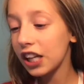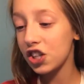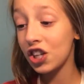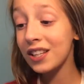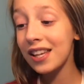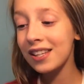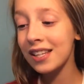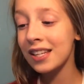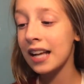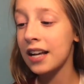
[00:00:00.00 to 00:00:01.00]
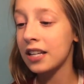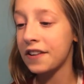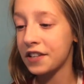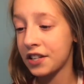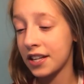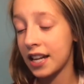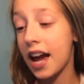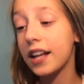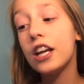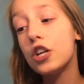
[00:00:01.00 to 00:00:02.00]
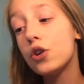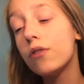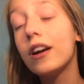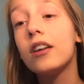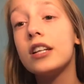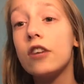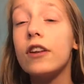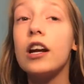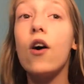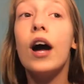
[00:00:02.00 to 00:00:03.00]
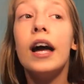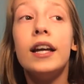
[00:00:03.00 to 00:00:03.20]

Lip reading: Genesis in Isaiah's Lifestyle says, again, can you do a dare video?